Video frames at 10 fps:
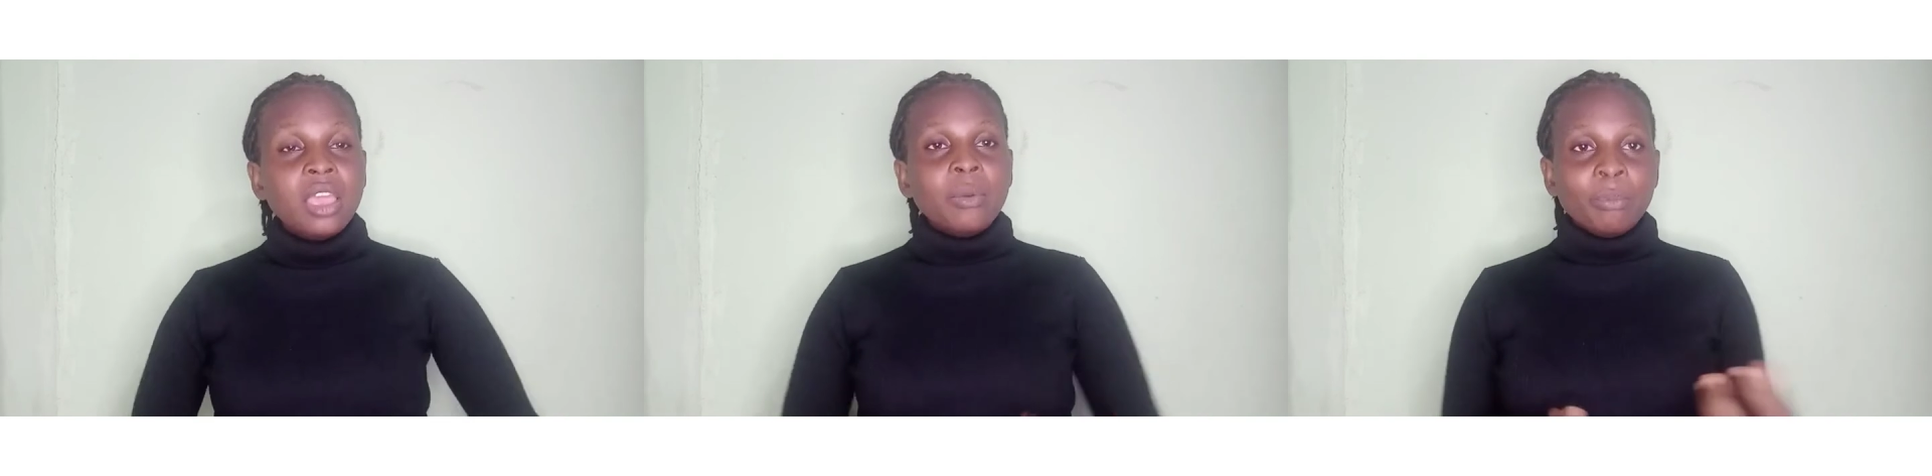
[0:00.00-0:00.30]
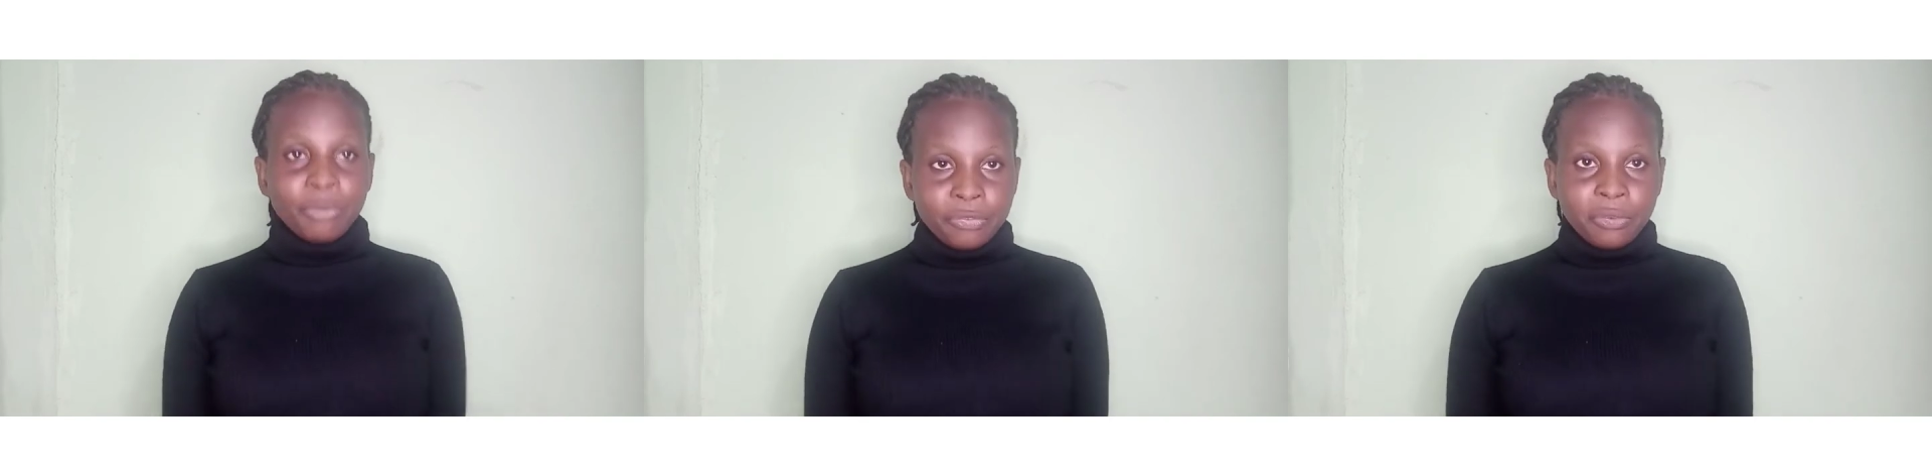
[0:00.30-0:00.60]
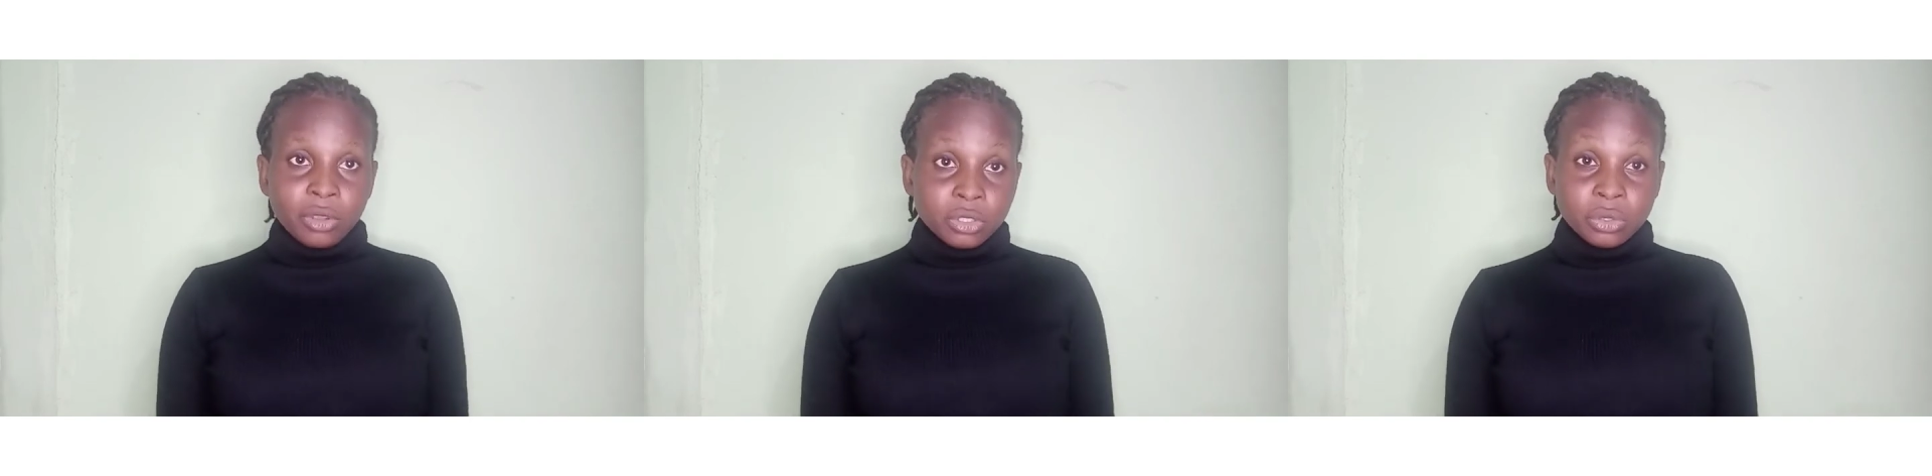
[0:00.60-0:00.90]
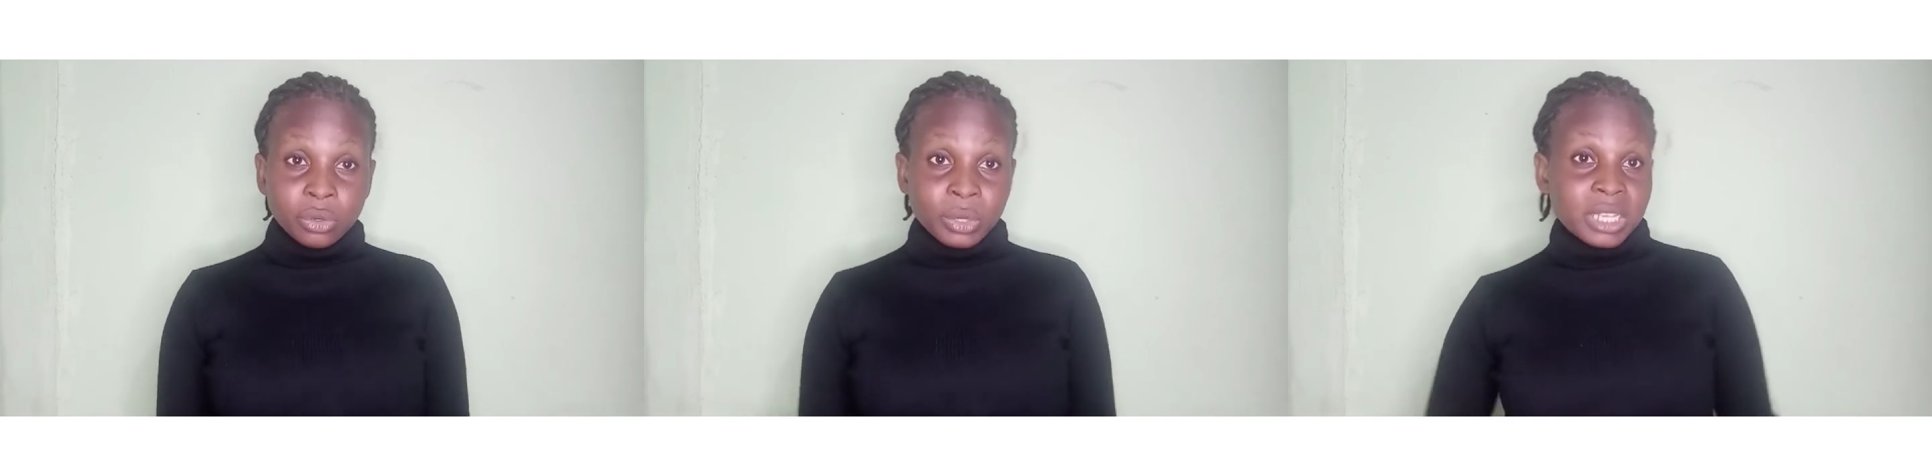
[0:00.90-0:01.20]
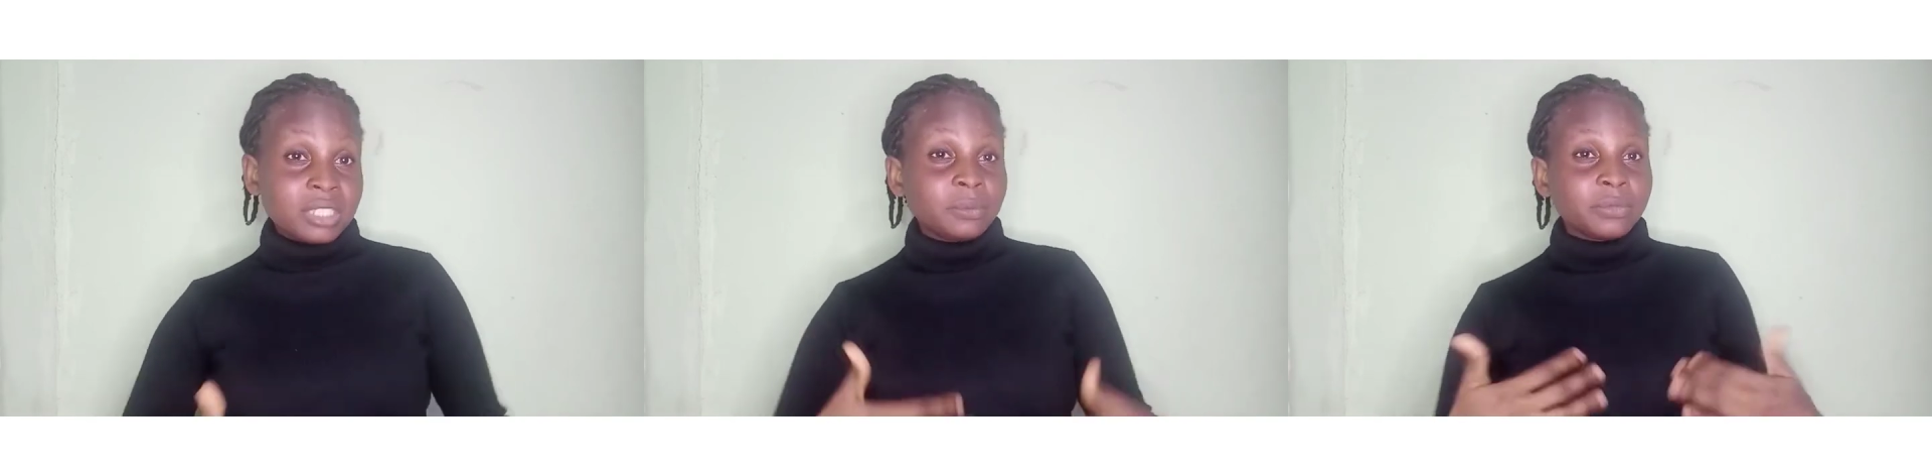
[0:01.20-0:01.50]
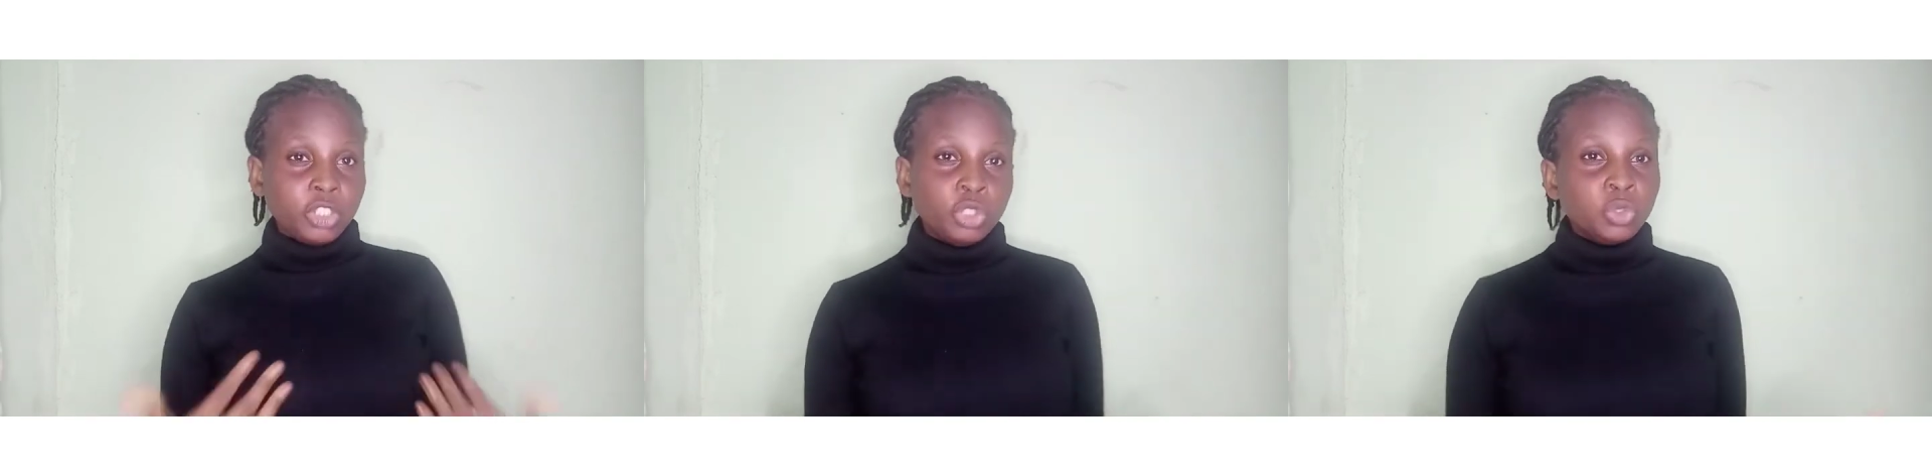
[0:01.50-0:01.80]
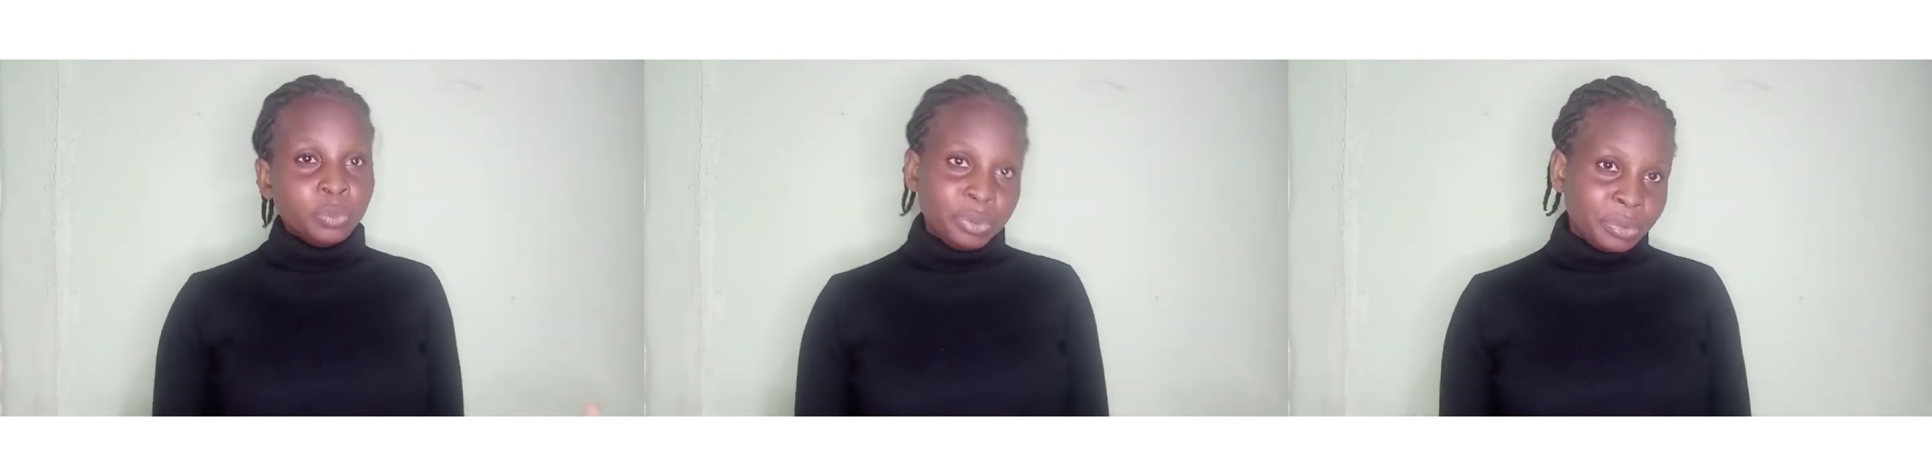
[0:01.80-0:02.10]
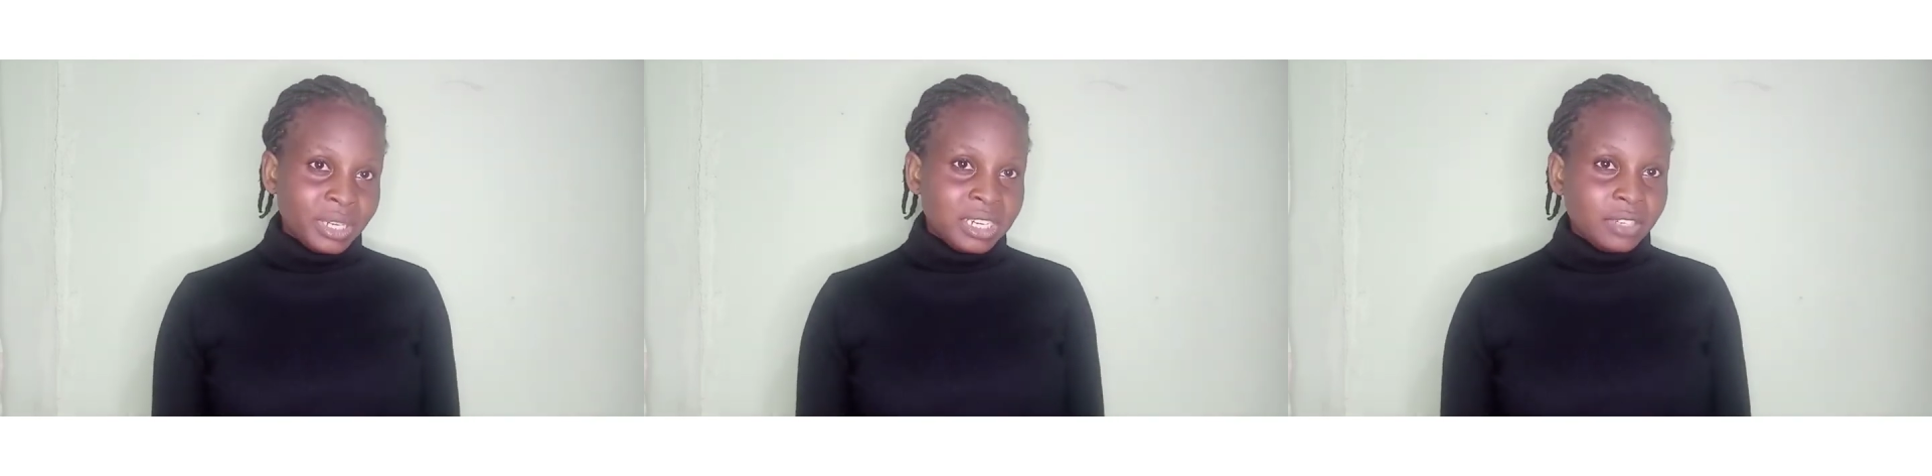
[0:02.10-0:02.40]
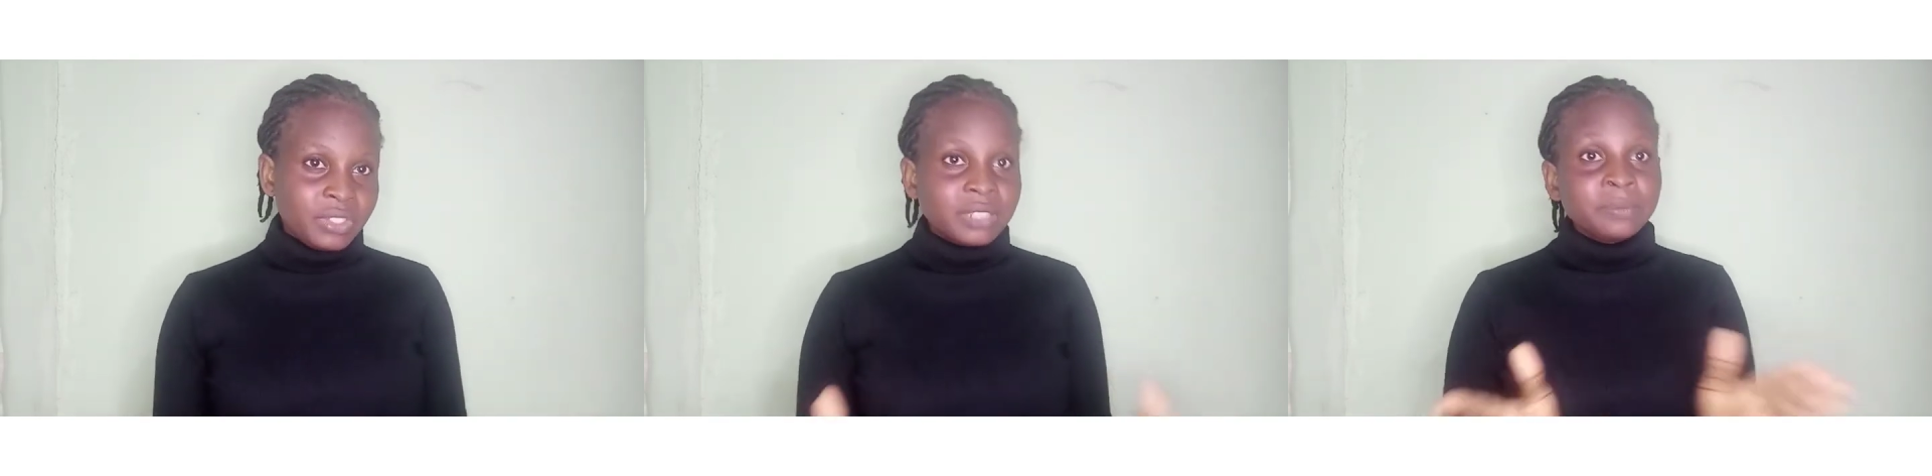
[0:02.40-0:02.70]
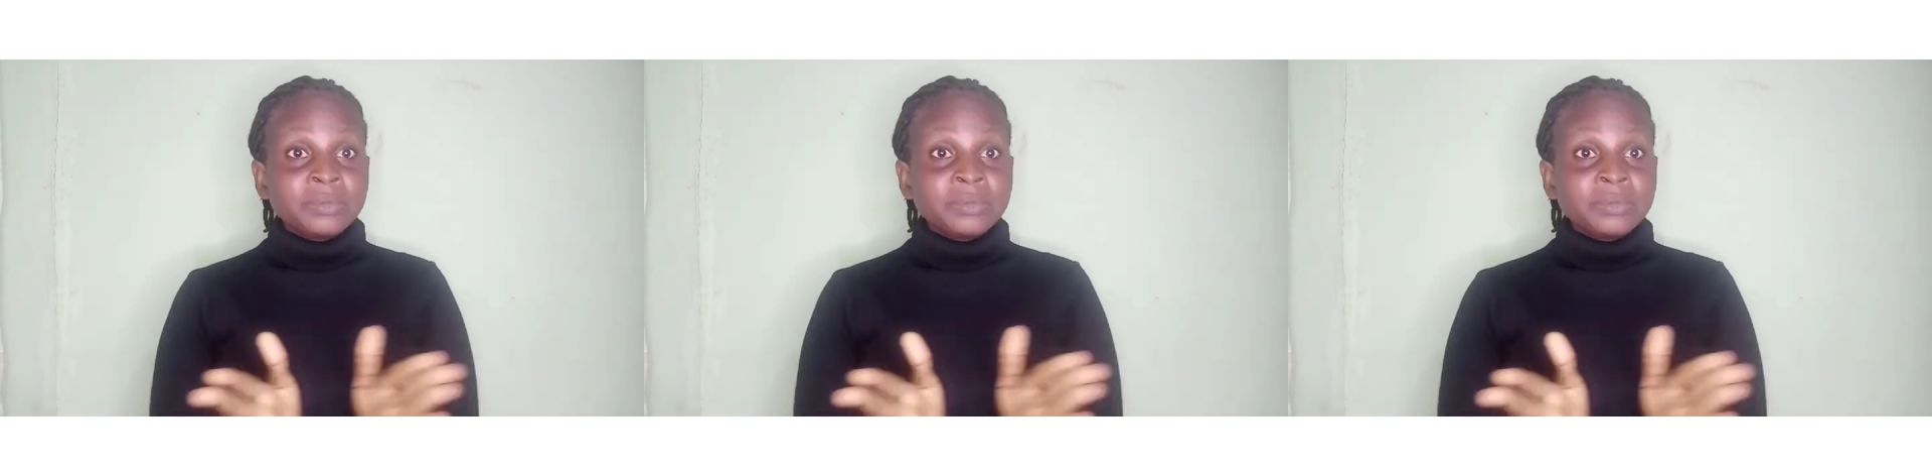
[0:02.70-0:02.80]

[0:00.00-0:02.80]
Before you know it, you will be relieved.